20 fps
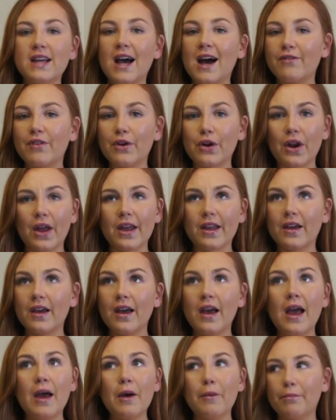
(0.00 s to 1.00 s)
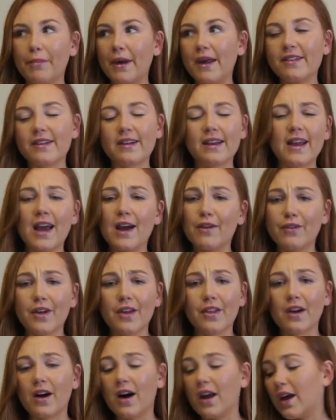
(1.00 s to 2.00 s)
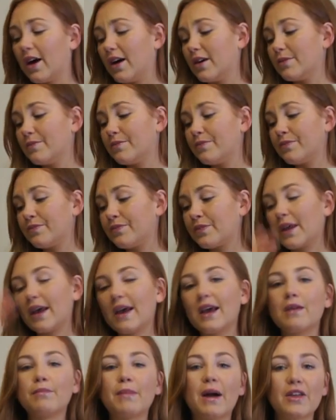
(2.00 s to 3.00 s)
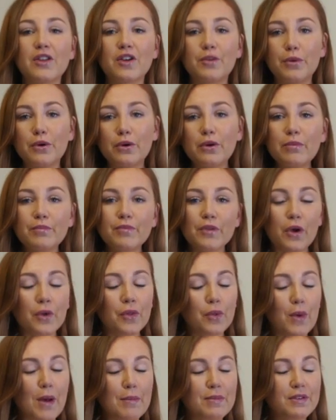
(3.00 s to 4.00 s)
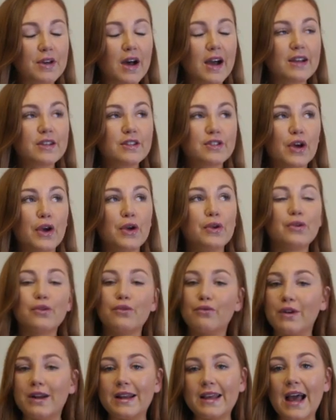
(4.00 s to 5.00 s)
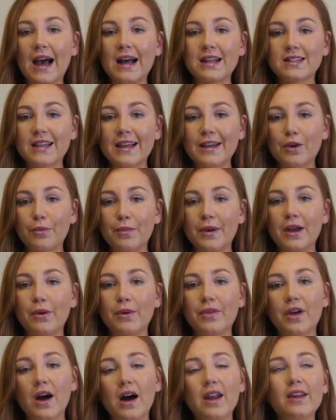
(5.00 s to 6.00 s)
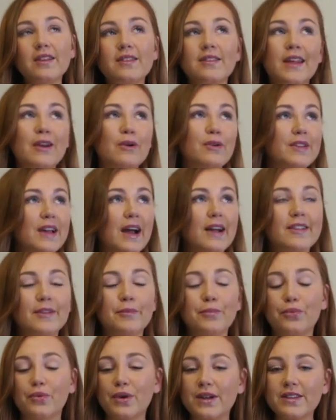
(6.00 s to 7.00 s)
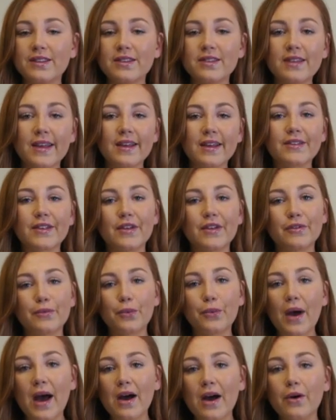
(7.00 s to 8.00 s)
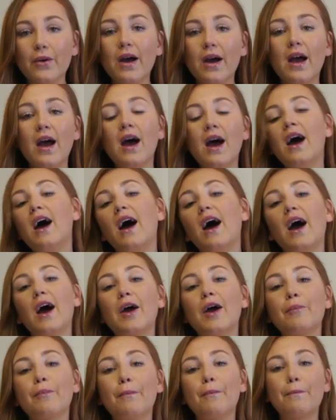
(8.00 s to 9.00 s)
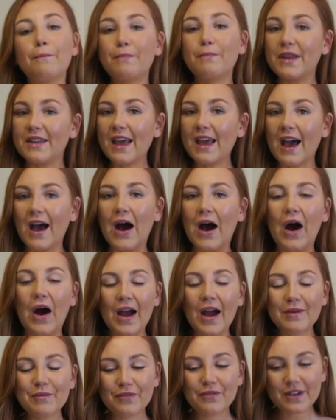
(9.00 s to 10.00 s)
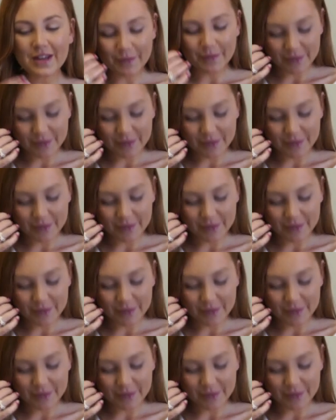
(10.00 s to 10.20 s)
have like basically every other colour imaginable on the website so you really can take your pick with colours they also have some prints and things as well um, but yeah I'm fully